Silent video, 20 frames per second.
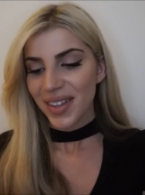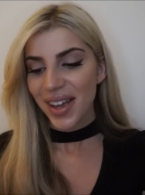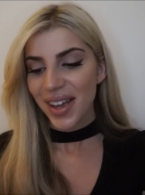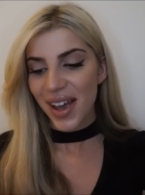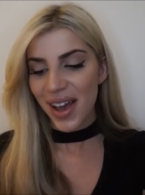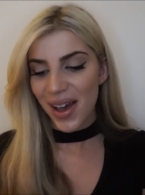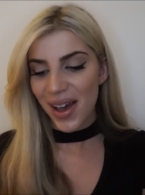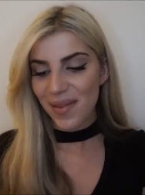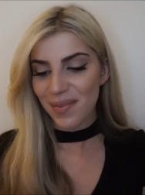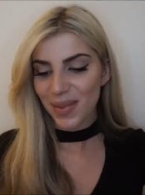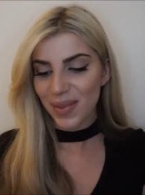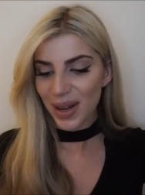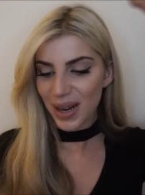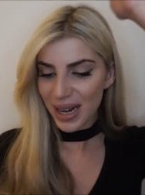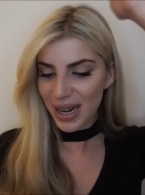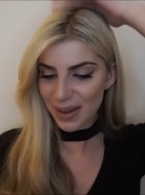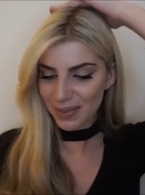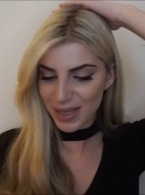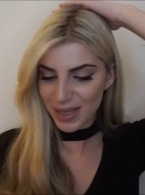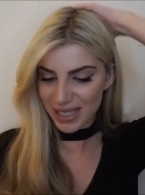
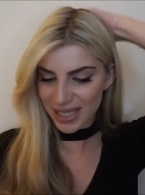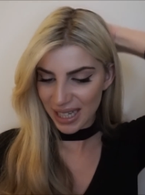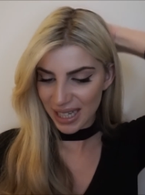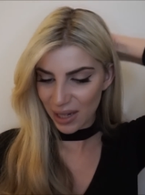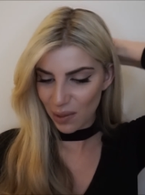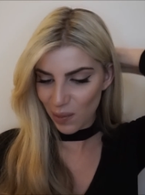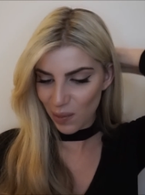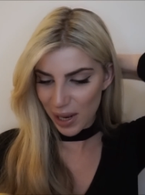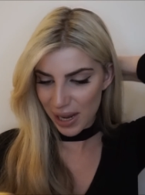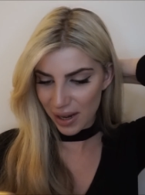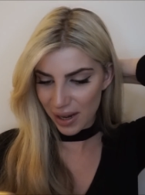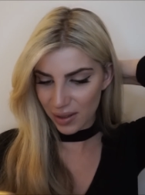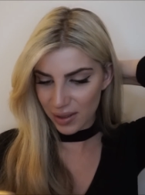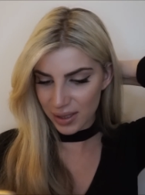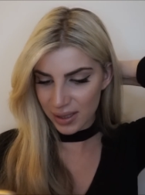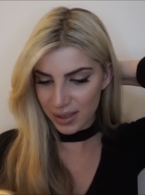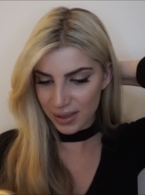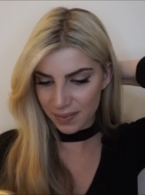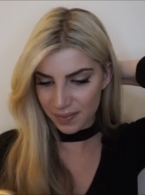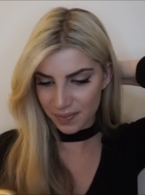Let me see, what
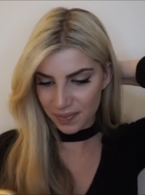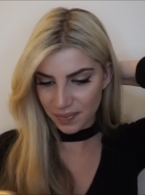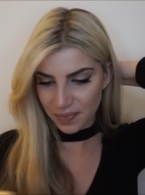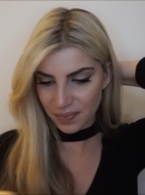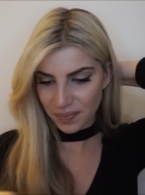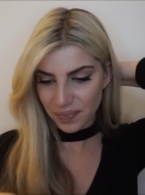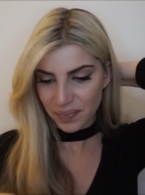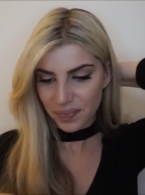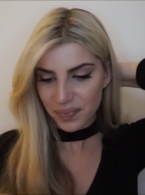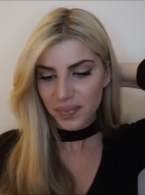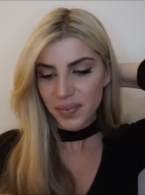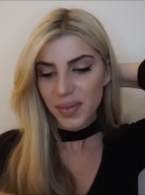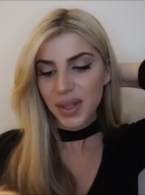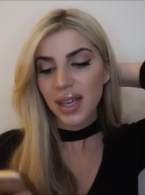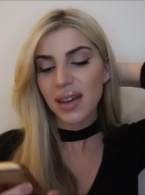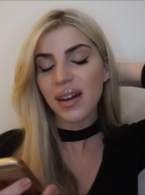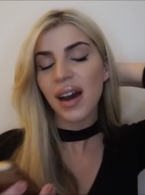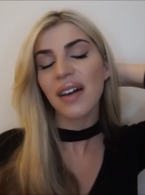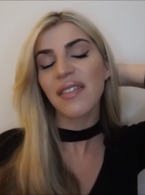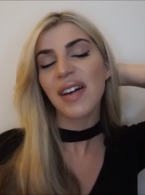else?
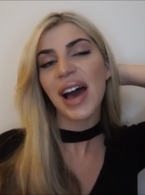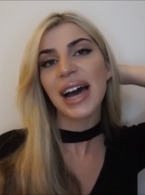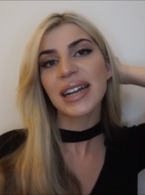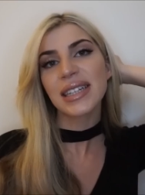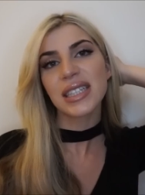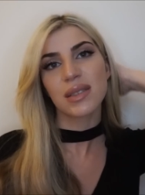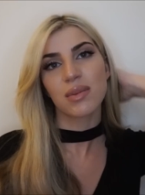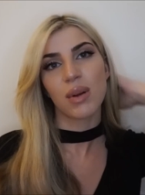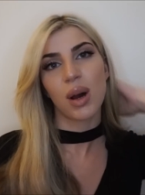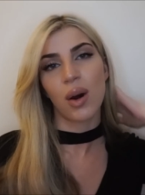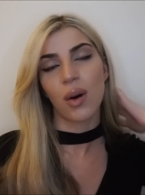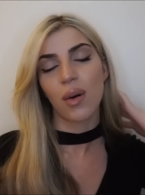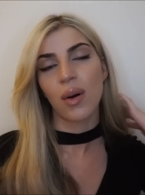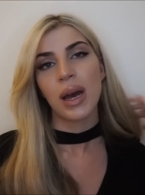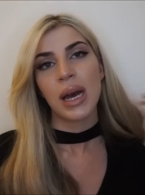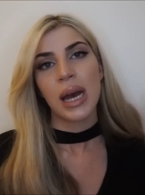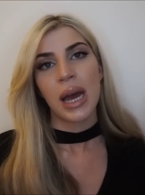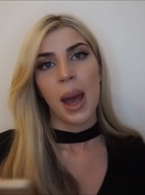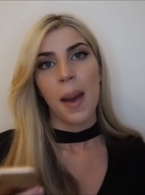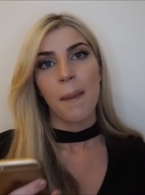I've had as well,
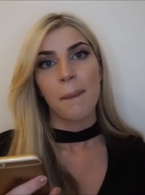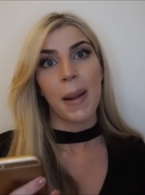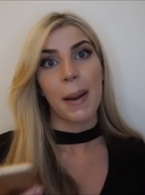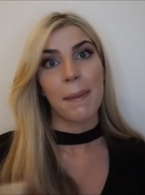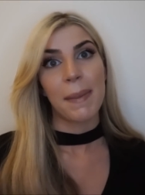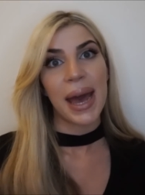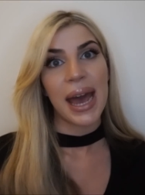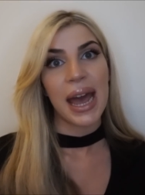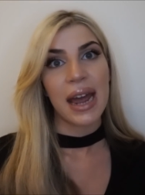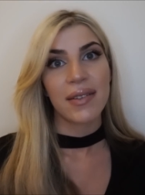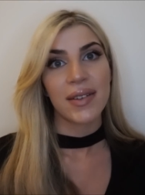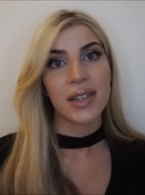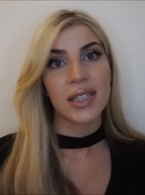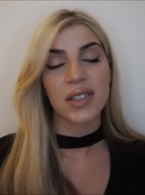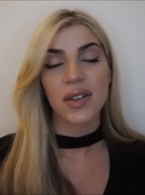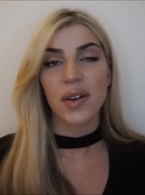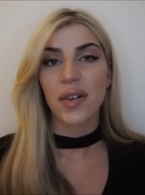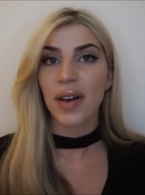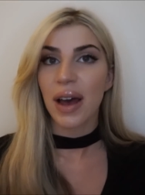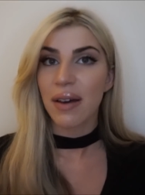my
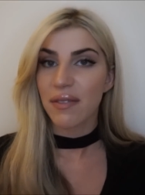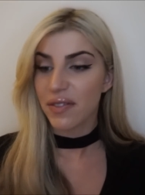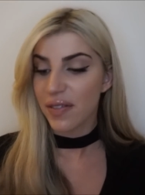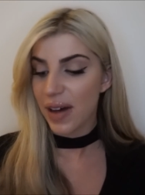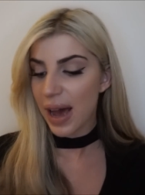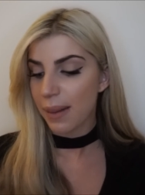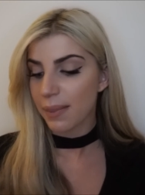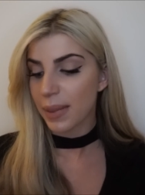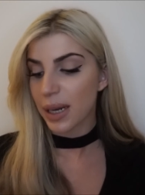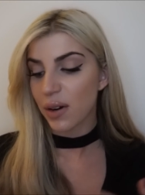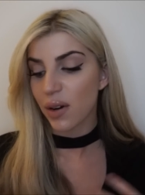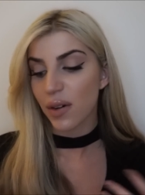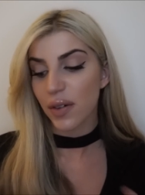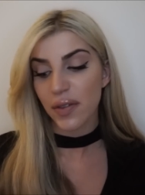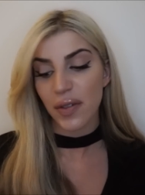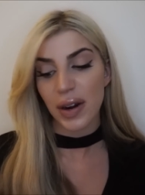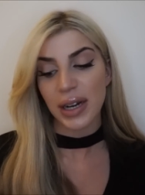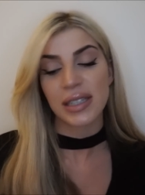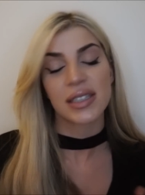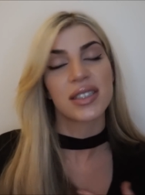parents and family or
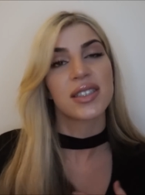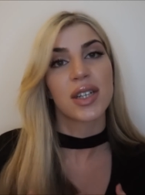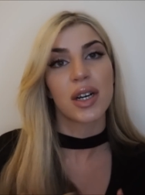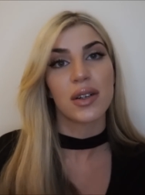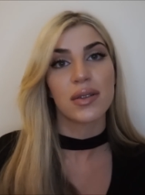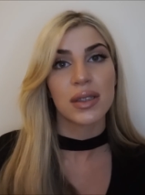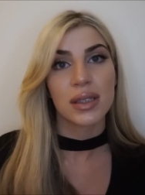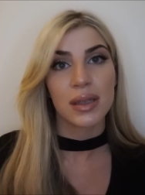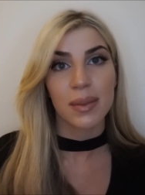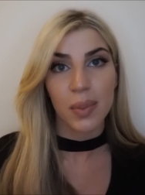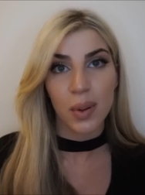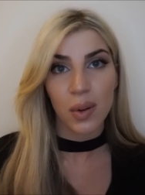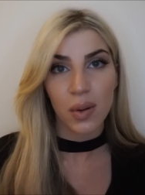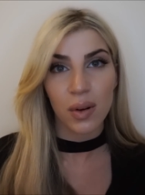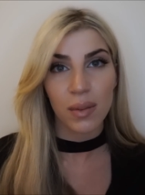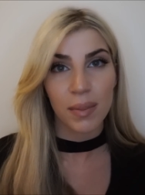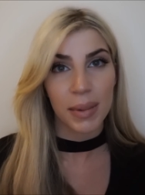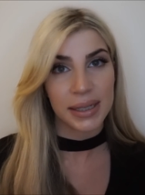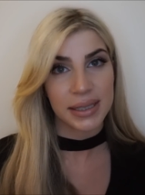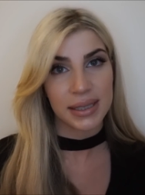friends don't
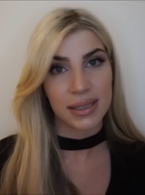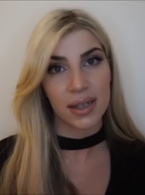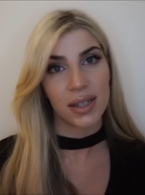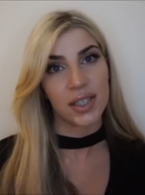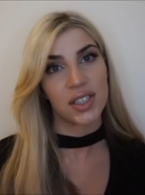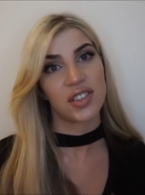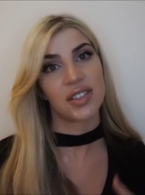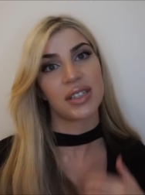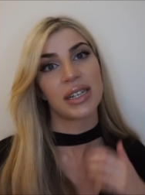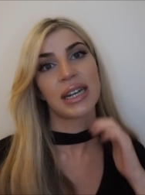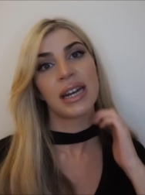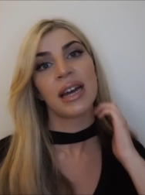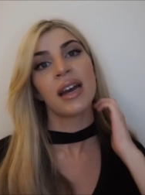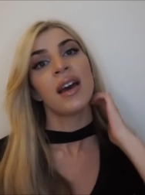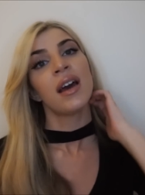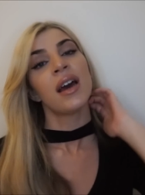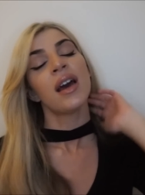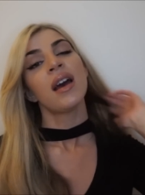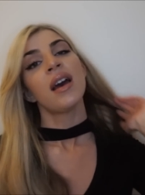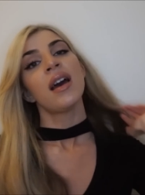support my surgery.
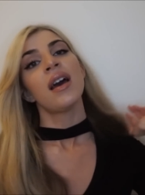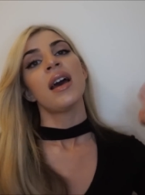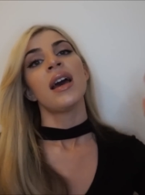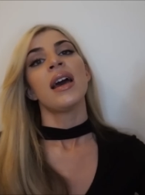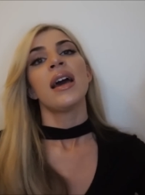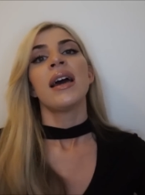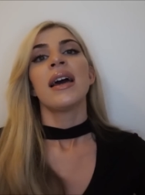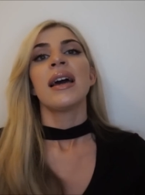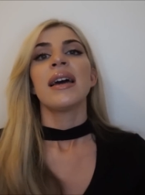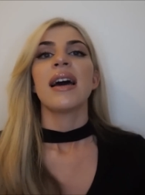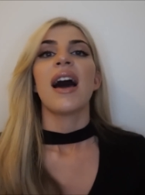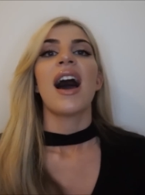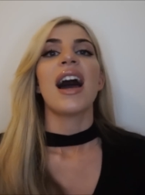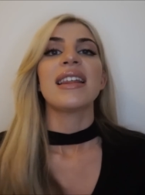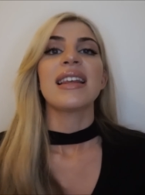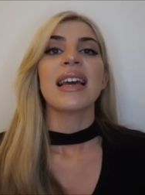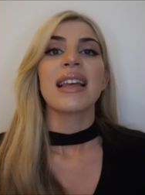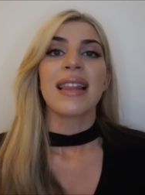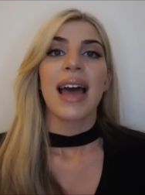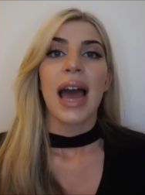I
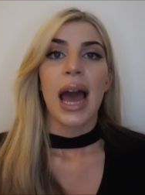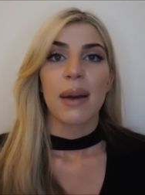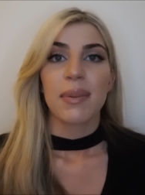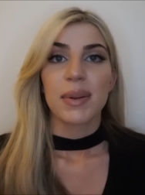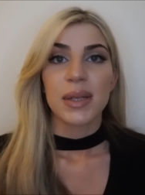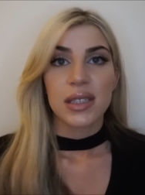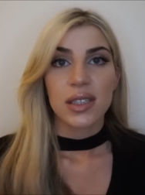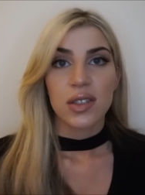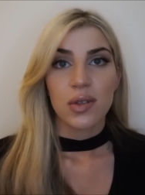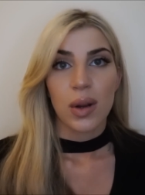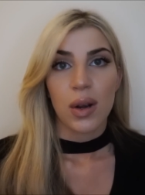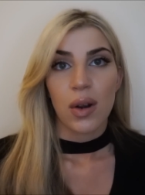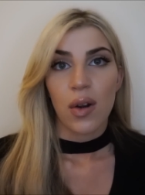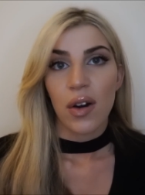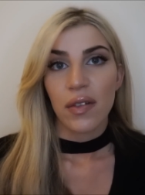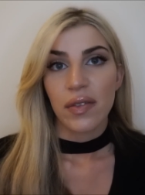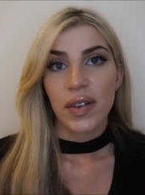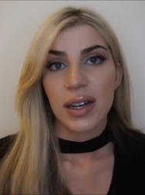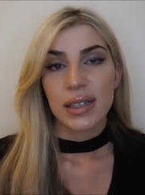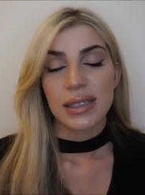think that happens to a
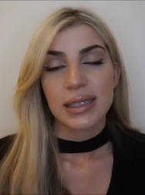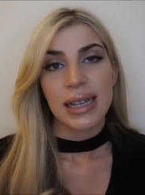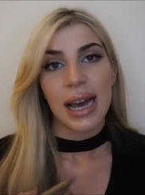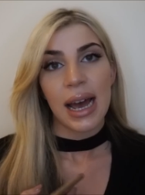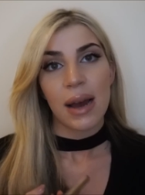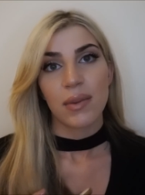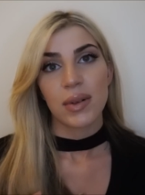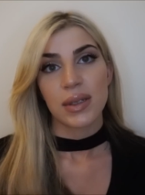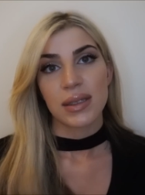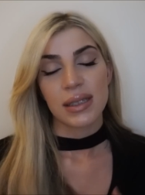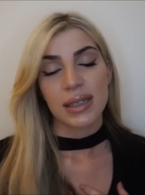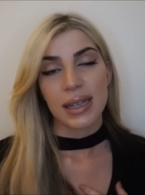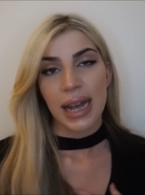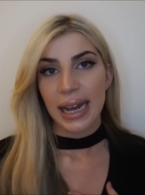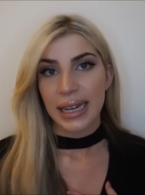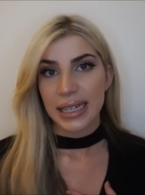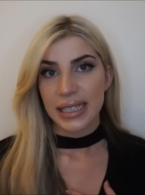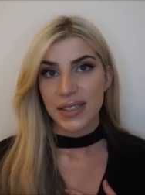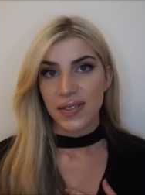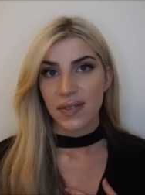lot of us. That was the
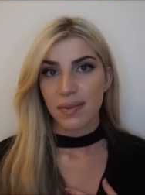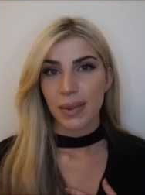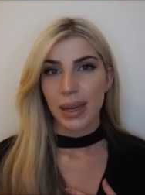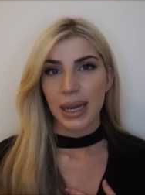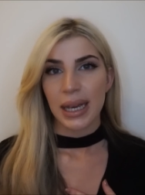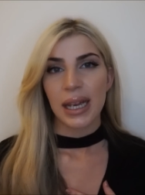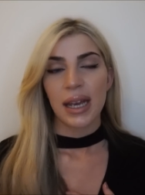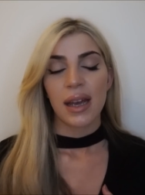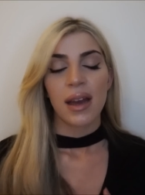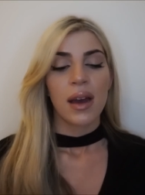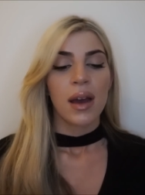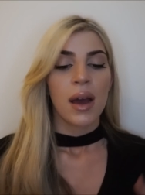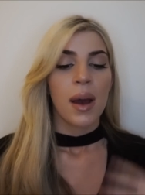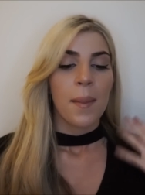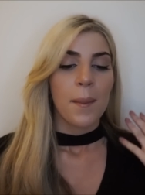case for me.